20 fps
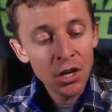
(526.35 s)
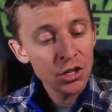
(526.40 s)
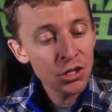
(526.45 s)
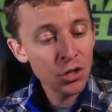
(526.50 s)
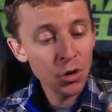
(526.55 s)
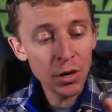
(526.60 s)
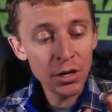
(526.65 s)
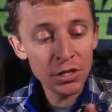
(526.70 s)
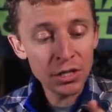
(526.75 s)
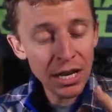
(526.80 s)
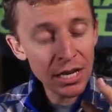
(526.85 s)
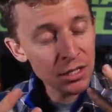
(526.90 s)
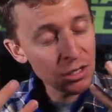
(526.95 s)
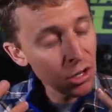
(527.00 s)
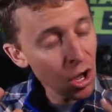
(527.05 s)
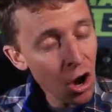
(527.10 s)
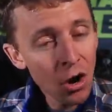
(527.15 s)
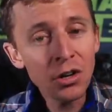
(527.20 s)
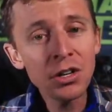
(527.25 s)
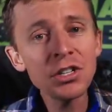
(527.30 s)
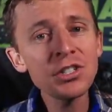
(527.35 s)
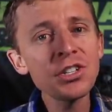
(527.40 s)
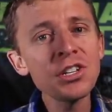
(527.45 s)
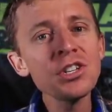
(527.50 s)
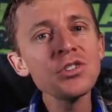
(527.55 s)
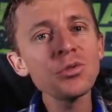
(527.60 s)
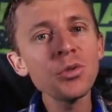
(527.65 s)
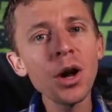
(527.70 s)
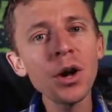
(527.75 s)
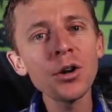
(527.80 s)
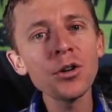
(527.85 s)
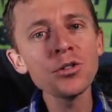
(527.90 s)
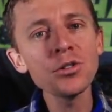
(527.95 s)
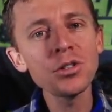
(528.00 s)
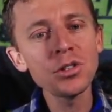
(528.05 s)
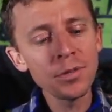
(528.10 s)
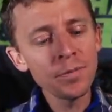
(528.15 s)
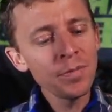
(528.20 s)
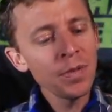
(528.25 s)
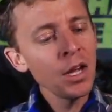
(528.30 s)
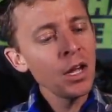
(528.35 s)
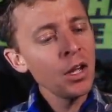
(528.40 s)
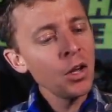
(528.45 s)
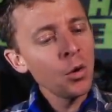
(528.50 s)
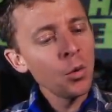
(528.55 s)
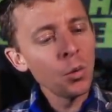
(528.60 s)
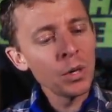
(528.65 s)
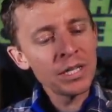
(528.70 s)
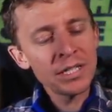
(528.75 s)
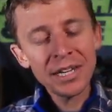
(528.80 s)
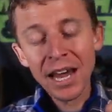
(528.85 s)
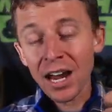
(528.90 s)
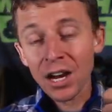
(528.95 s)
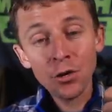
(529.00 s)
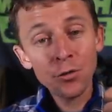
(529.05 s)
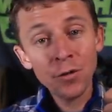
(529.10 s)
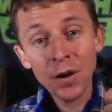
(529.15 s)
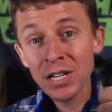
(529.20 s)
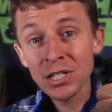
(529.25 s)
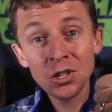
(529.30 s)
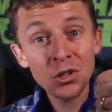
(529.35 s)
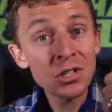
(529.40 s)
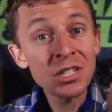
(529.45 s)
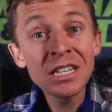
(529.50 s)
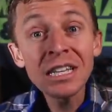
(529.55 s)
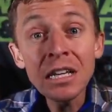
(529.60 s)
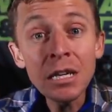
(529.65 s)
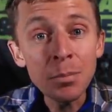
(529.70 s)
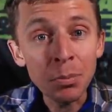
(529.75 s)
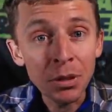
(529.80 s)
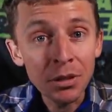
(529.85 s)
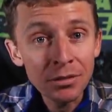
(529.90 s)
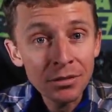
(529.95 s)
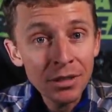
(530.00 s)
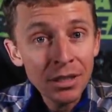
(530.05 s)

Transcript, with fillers: So, as, as long distance runners, we sacrifice our sleep.